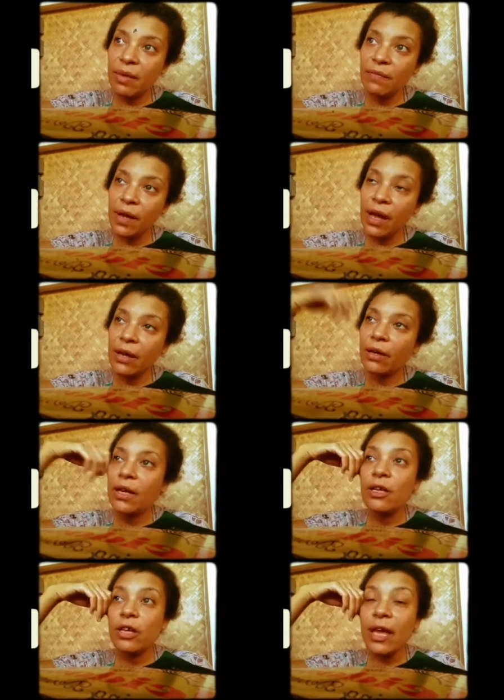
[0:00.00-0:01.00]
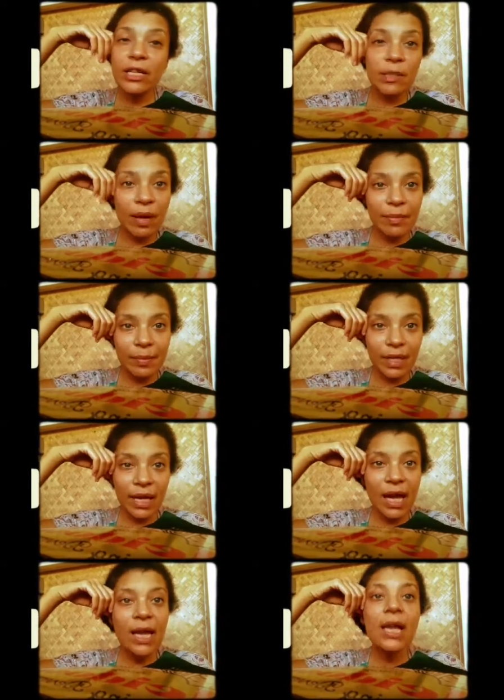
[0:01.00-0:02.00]
even higher. Challenge has popped up
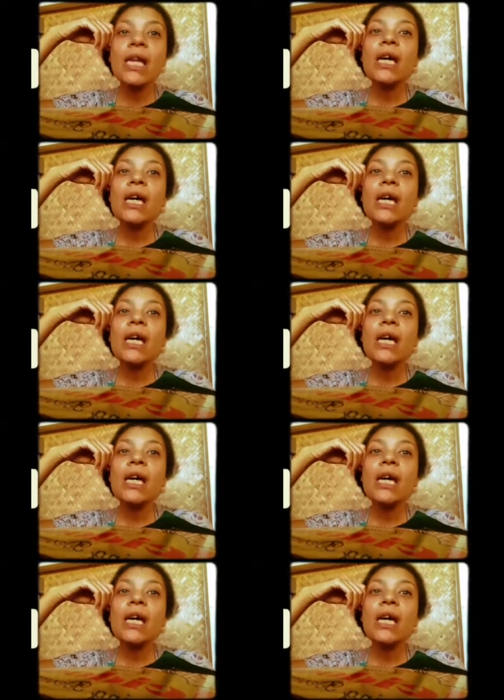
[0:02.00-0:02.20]
again!